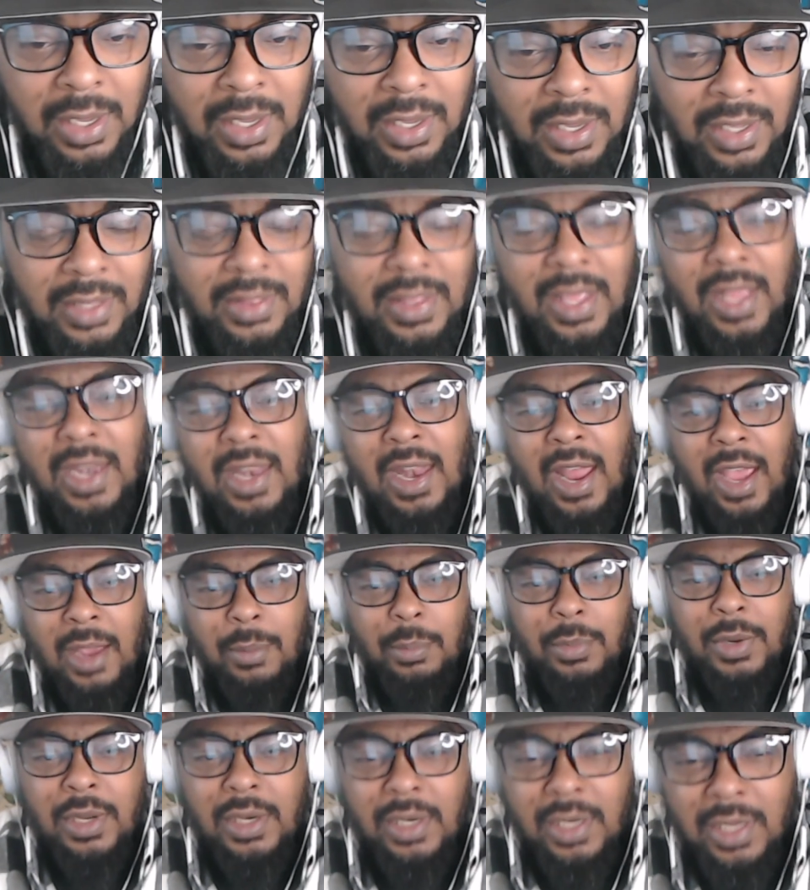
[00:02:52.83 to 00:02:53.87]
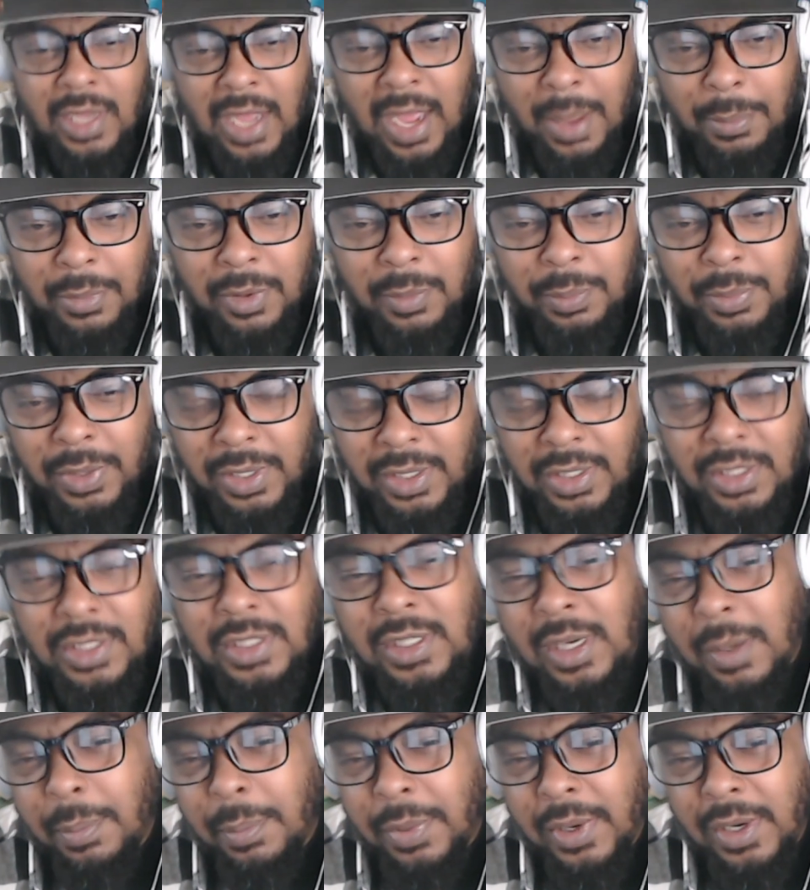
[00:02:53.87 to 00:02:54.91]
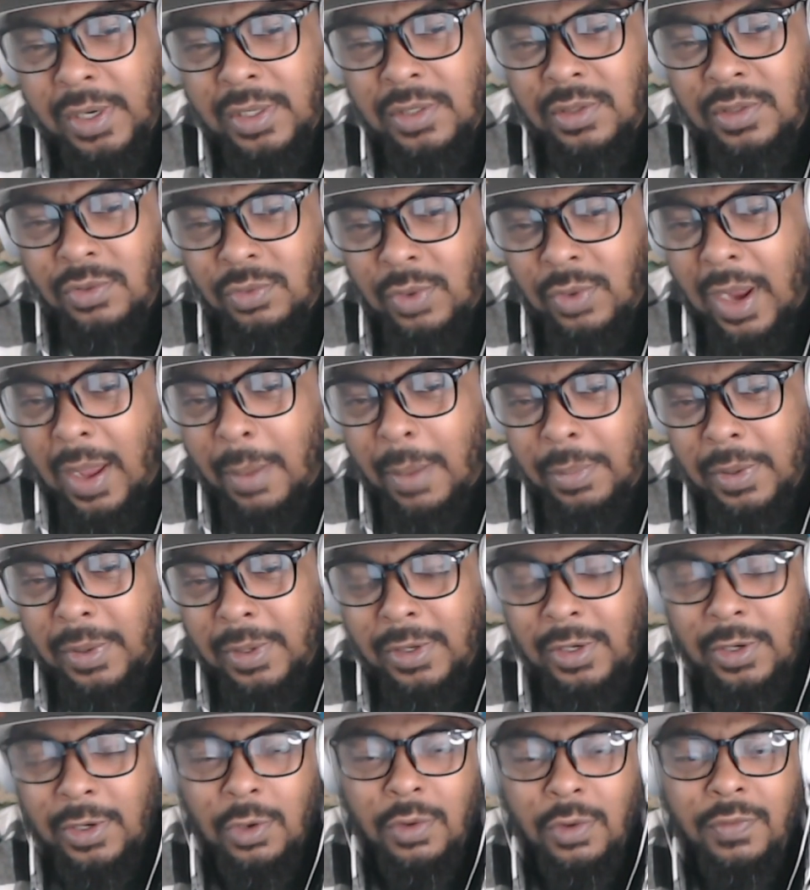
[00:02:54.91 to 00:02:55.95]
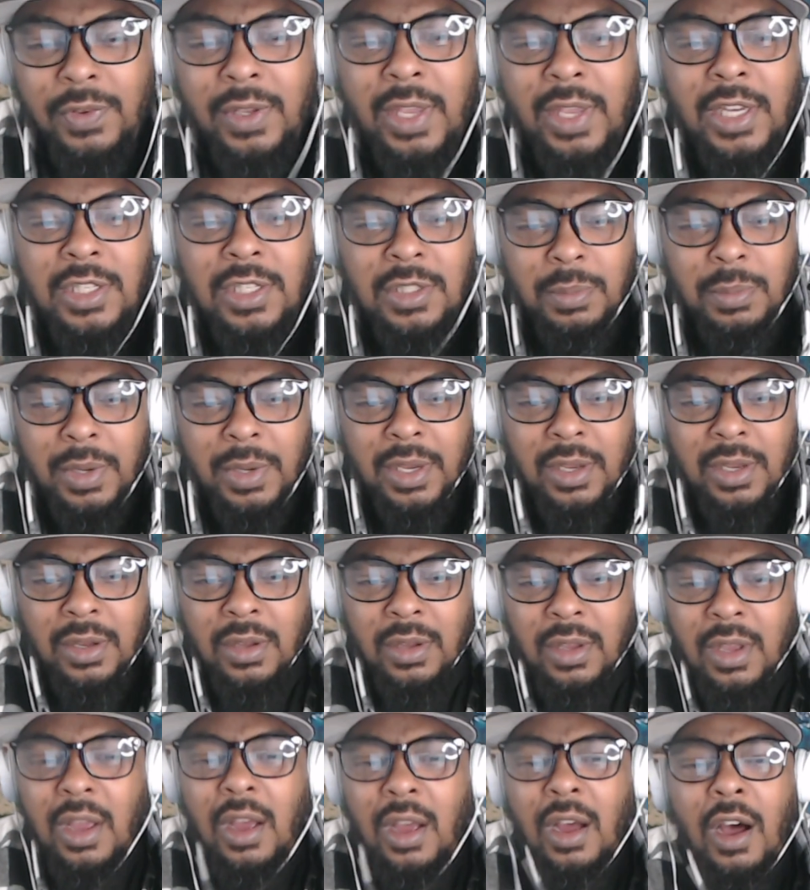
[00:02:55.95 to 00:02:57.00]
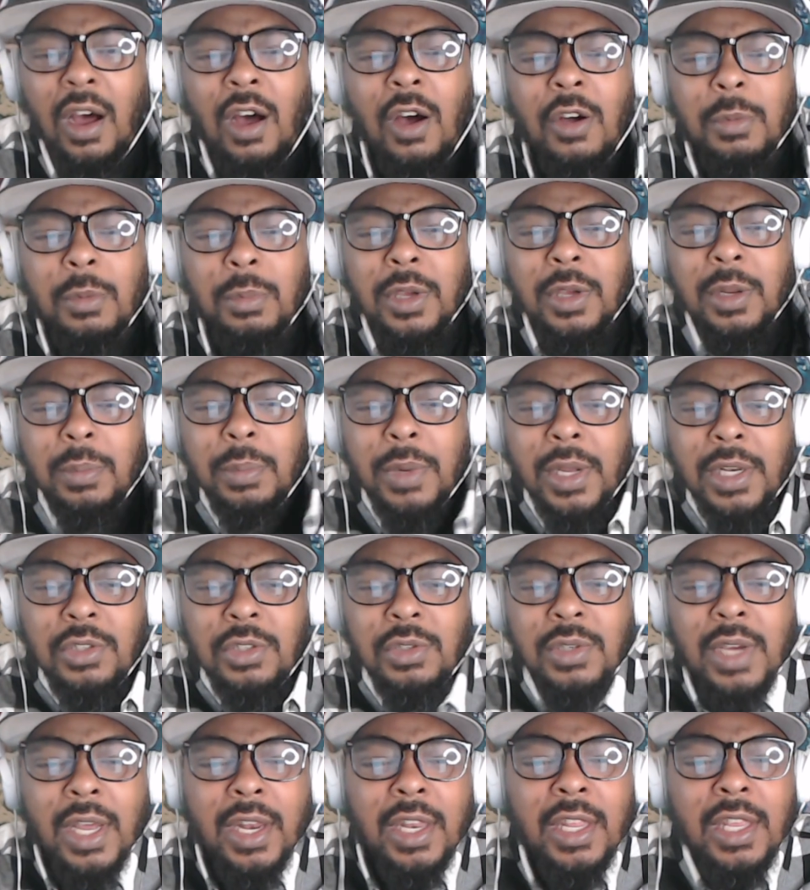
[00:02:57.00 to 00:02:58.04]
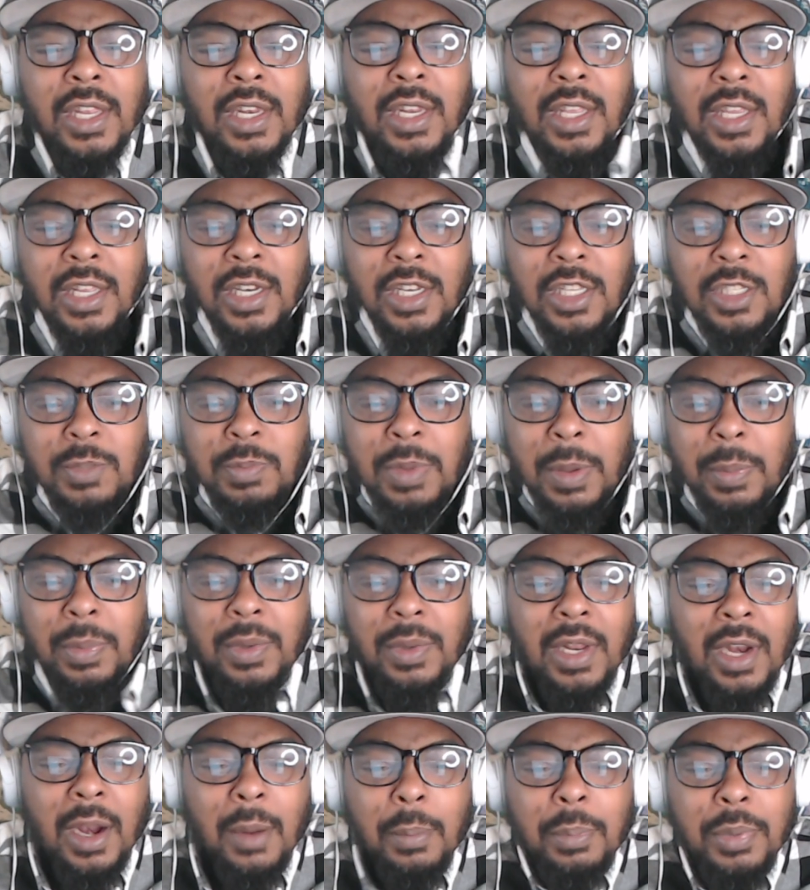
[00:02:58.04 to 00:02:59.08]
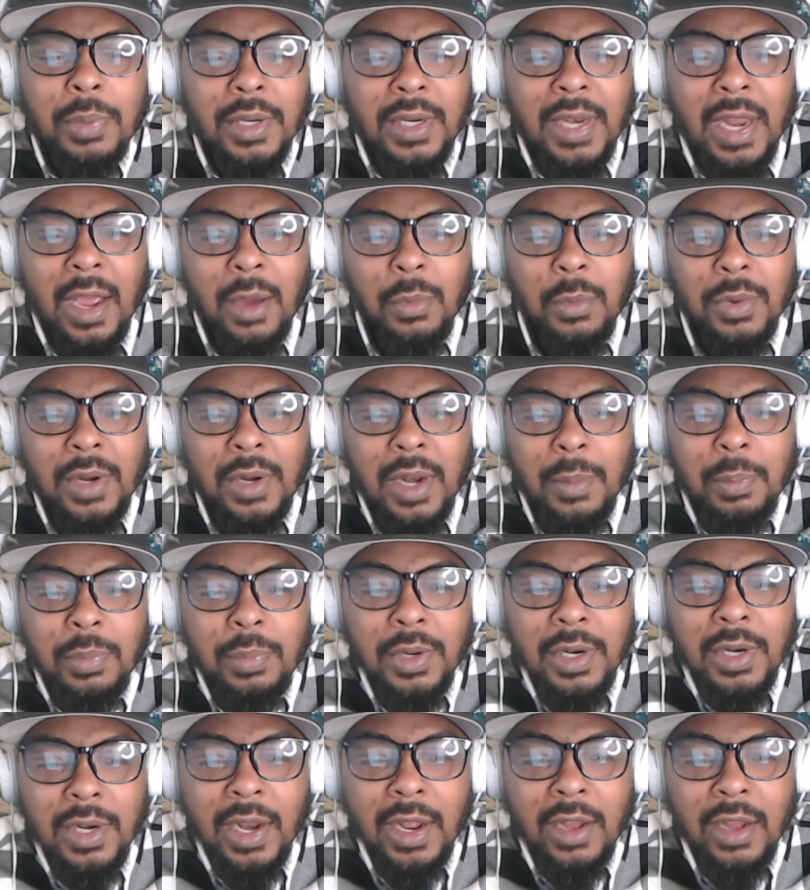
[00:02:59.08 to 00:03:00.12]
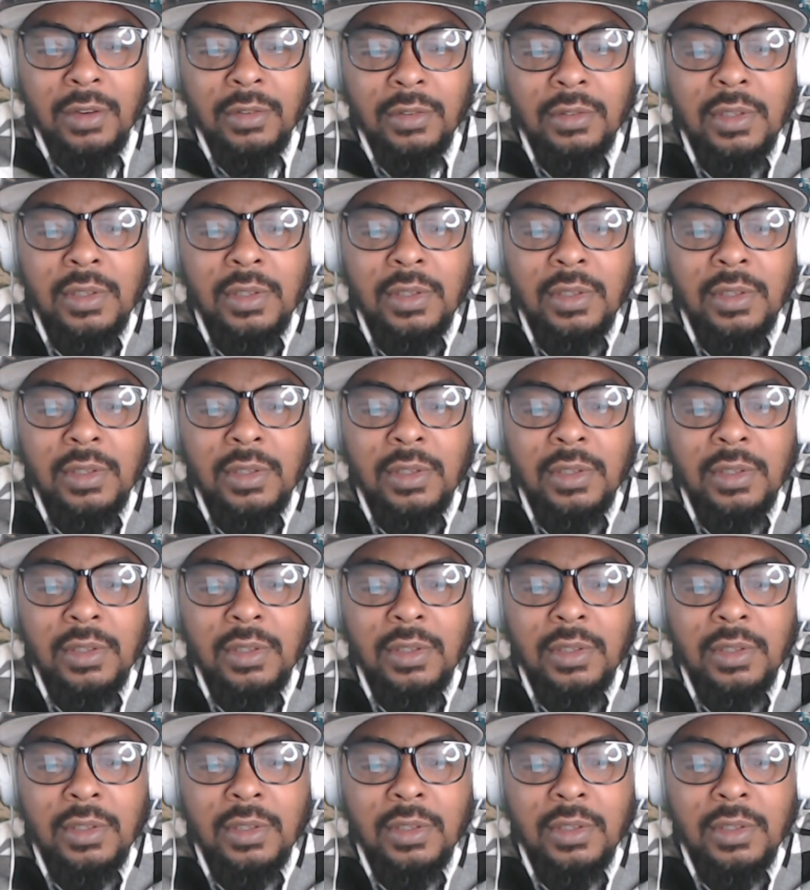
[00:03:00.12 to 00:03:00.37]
Hit that like button, the comment button, the share button, the subscribe button, the notification bell, all them good buttons you gotta hit to get this pimping that I'm putting out when I put it out.